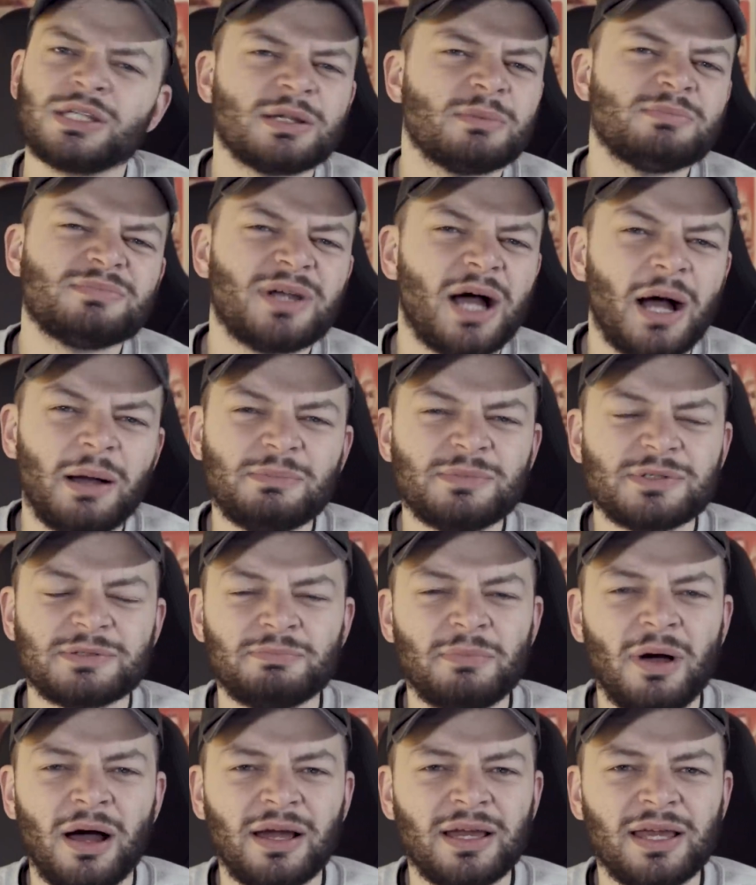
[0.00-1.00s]

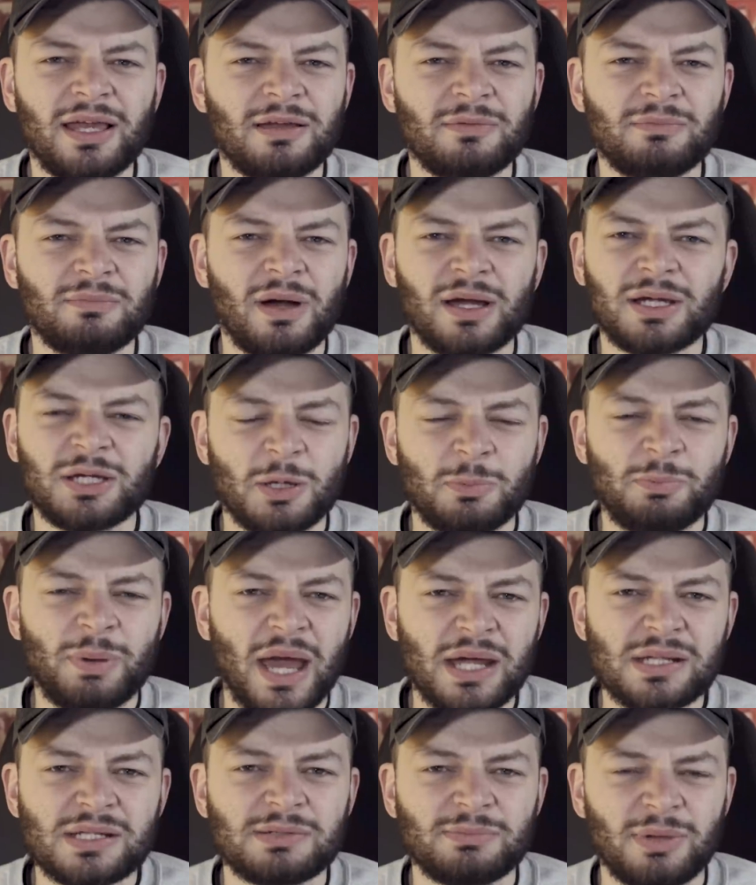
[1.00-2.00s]
Sometimes my
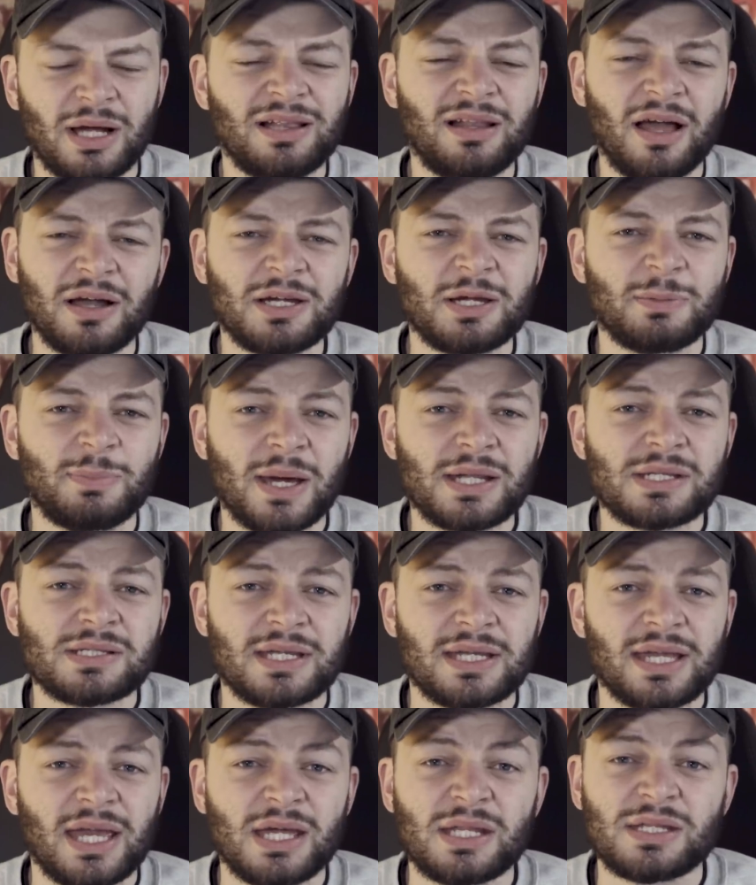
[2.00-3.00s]
lung
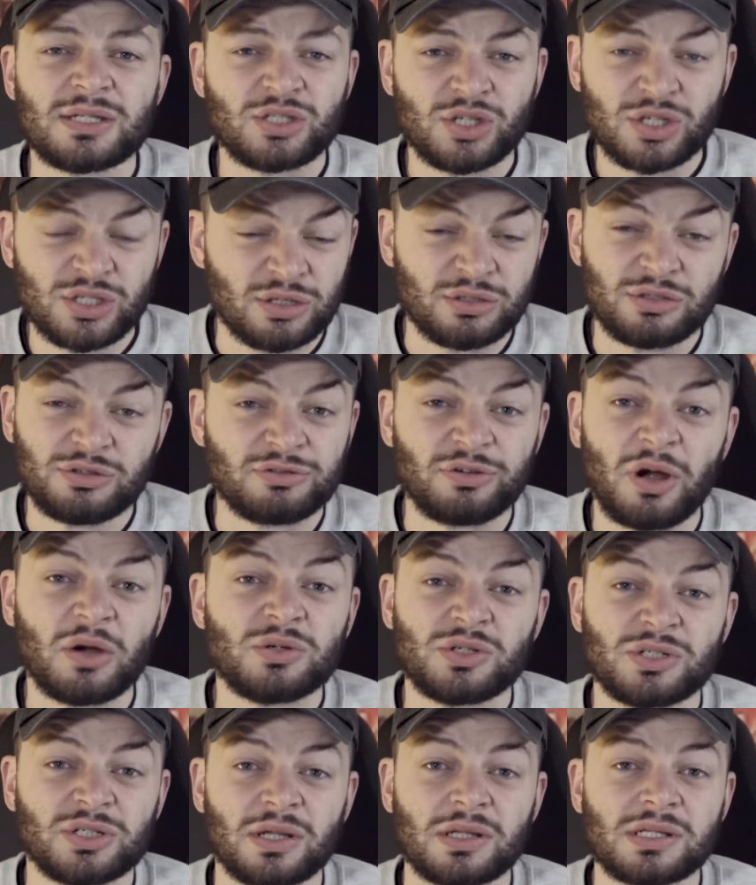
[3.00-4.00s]
capacity is just
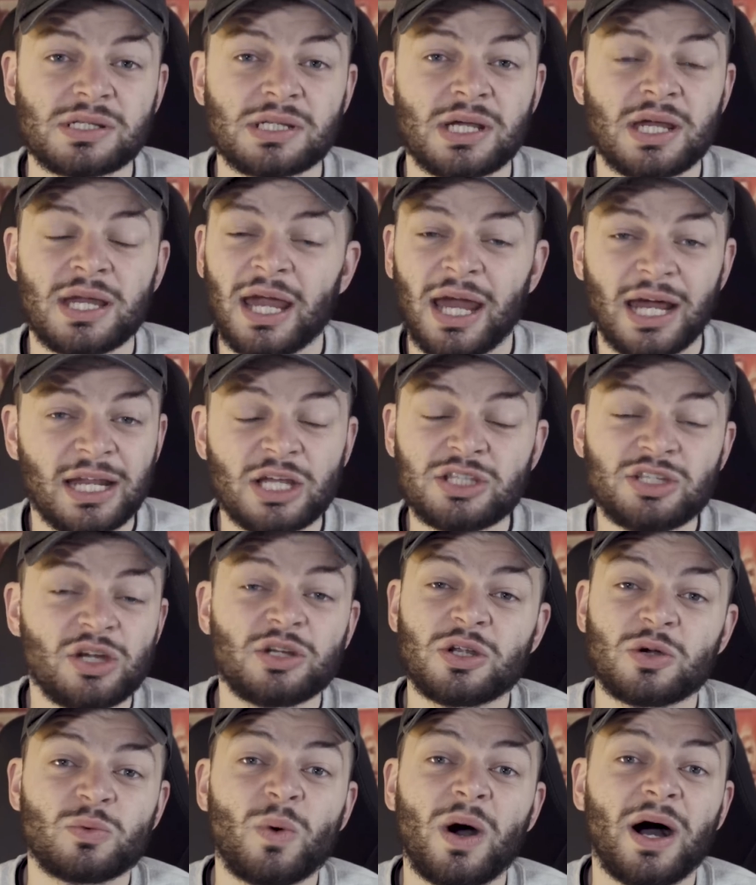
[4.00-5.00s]
atrocious, and I
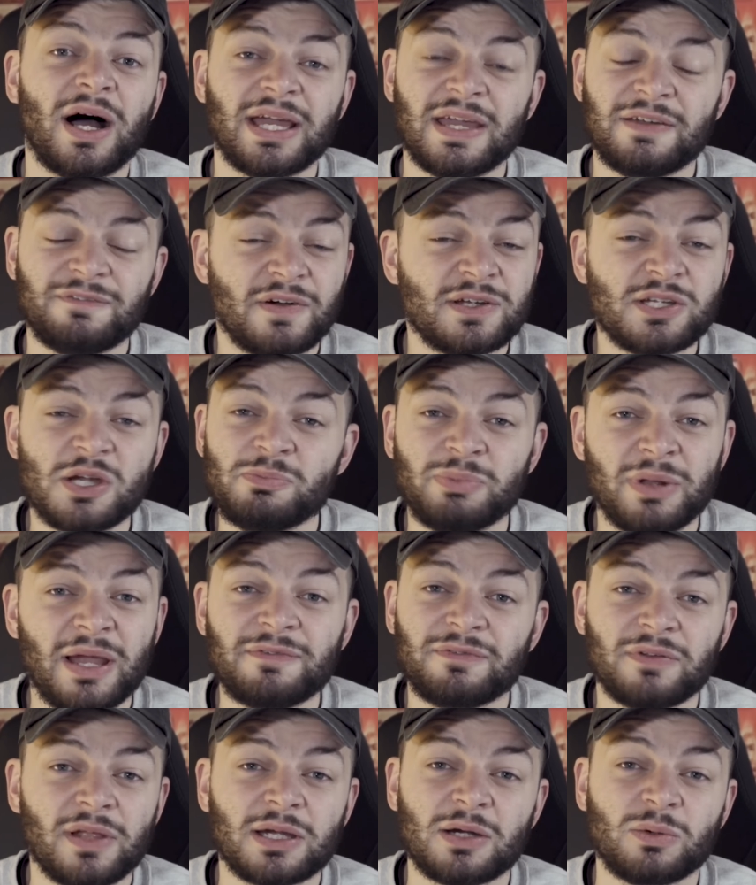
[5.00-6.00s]
don't know why. If I don't
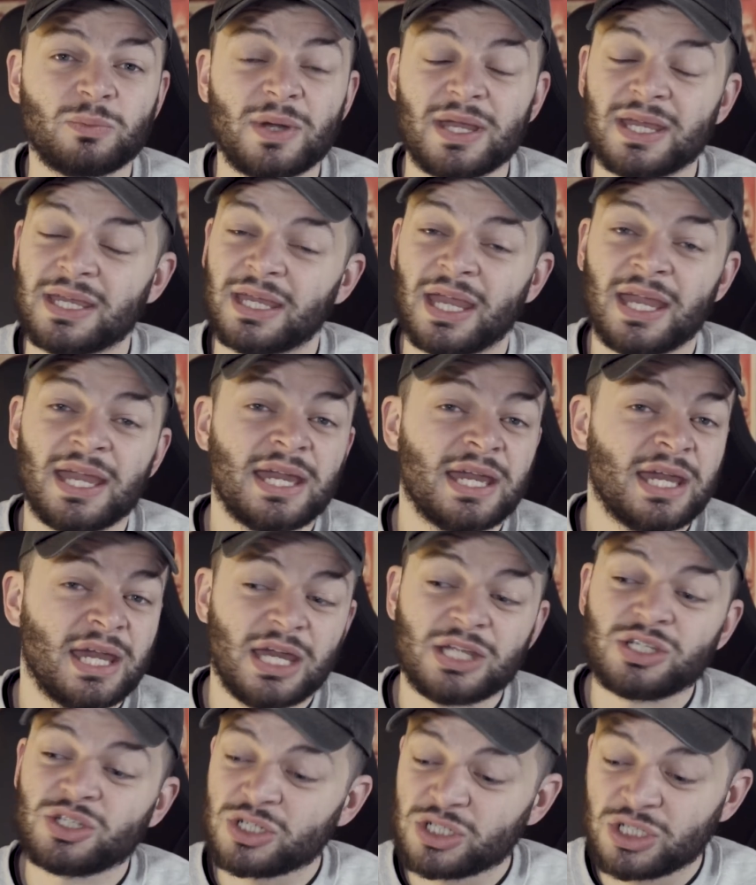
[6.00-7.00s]
play for like a week,
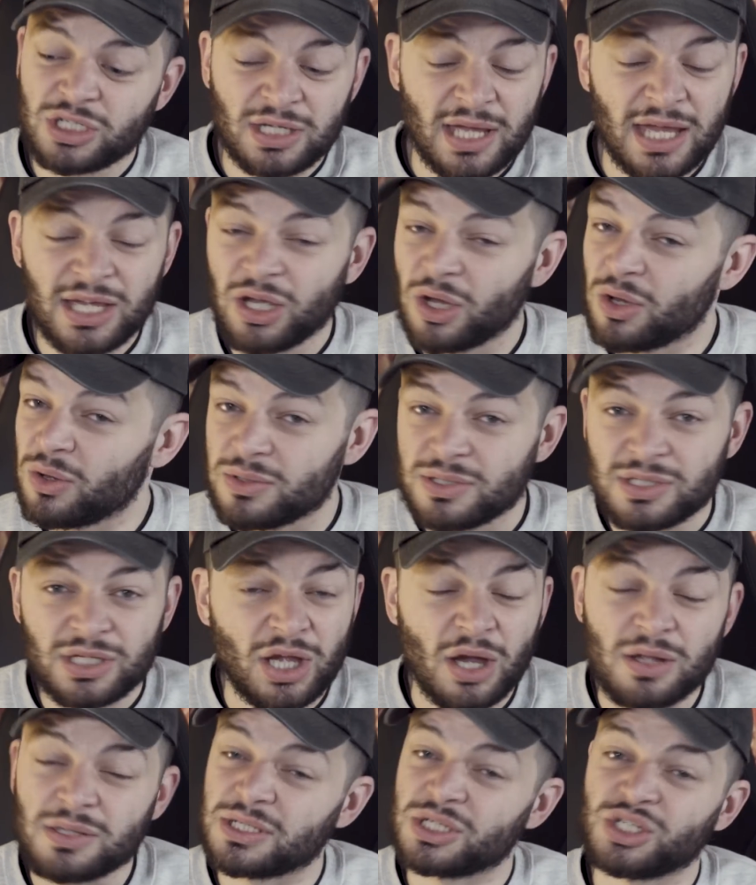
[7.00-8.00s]
it just goes
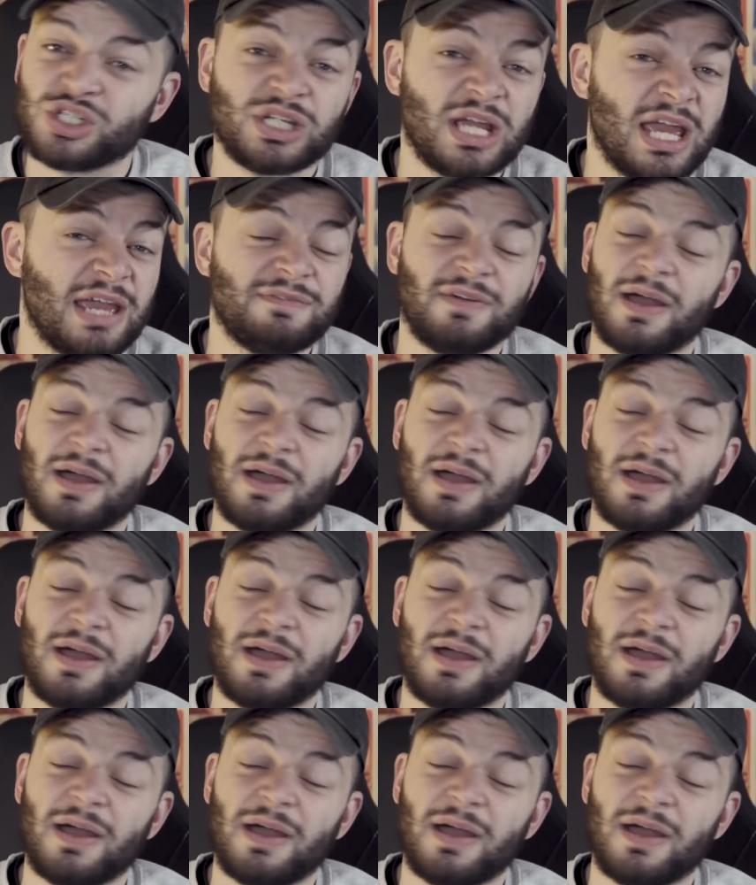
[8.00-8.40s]
to shit.